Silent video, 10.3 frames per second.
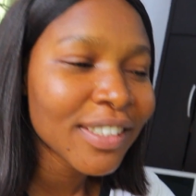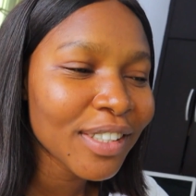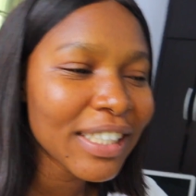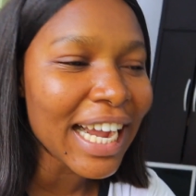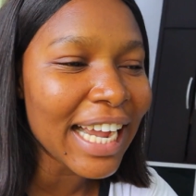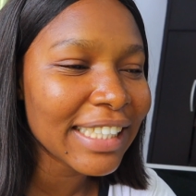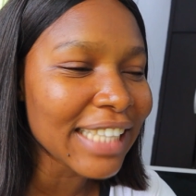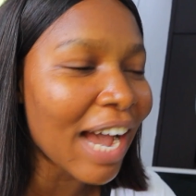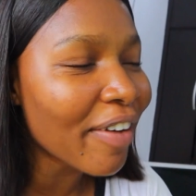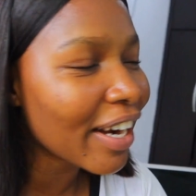So you guys,
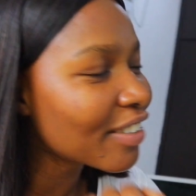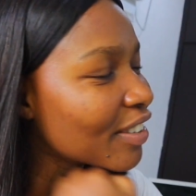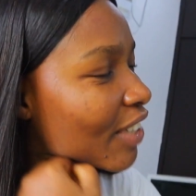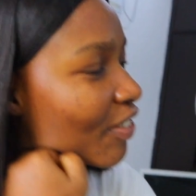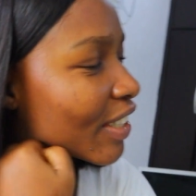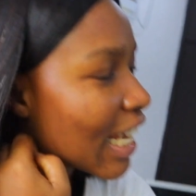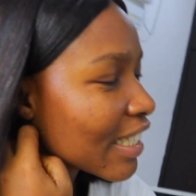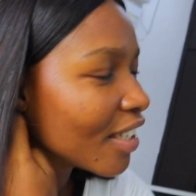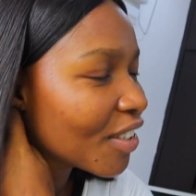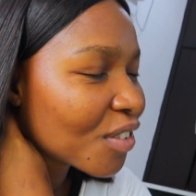I wanted to give you guys
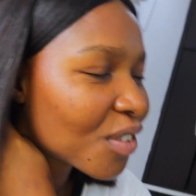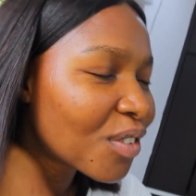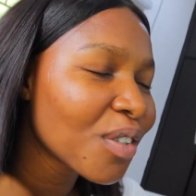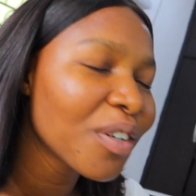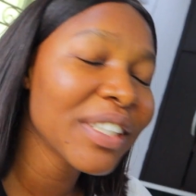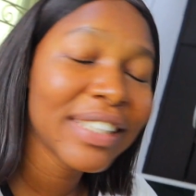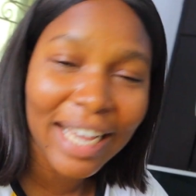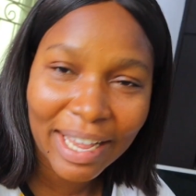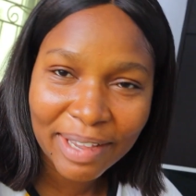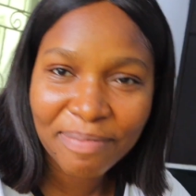a little story
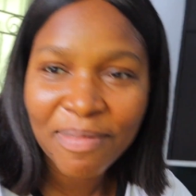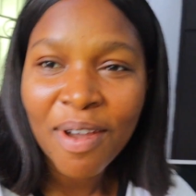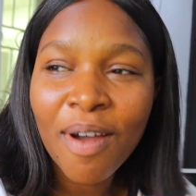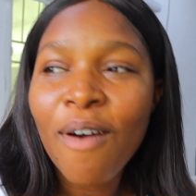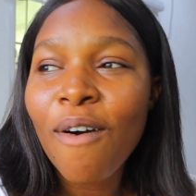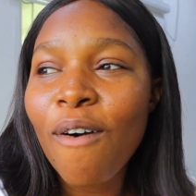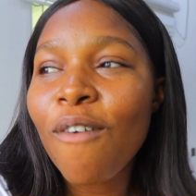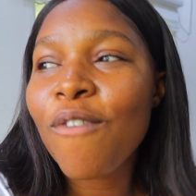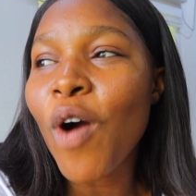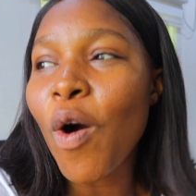time
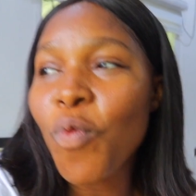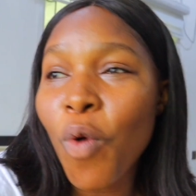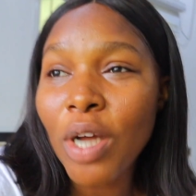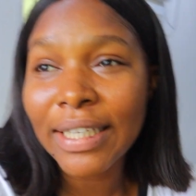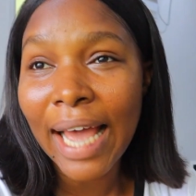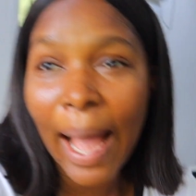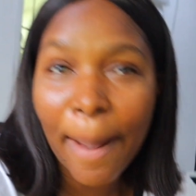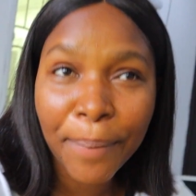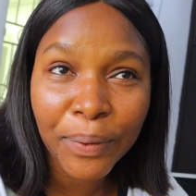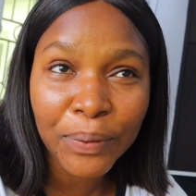of what
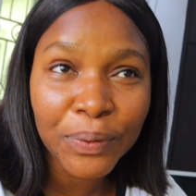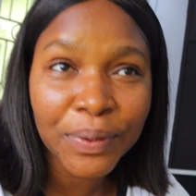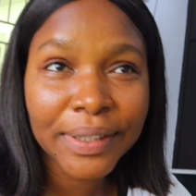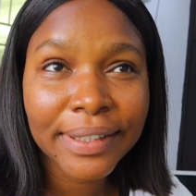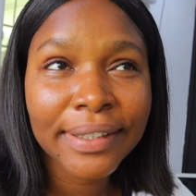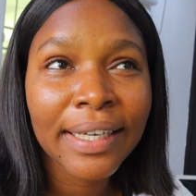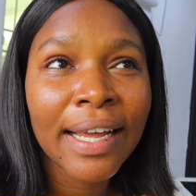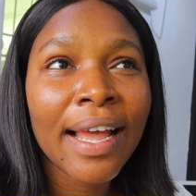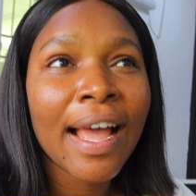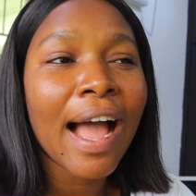happened
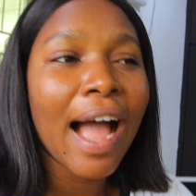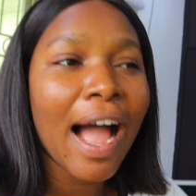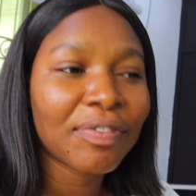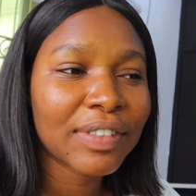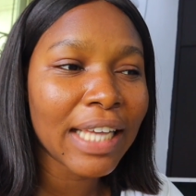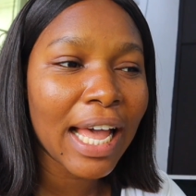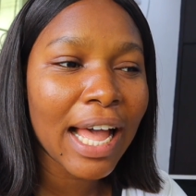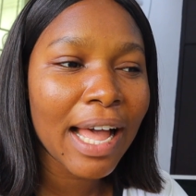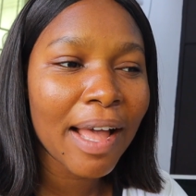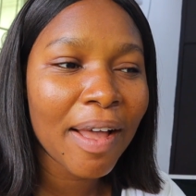
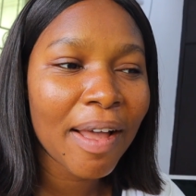after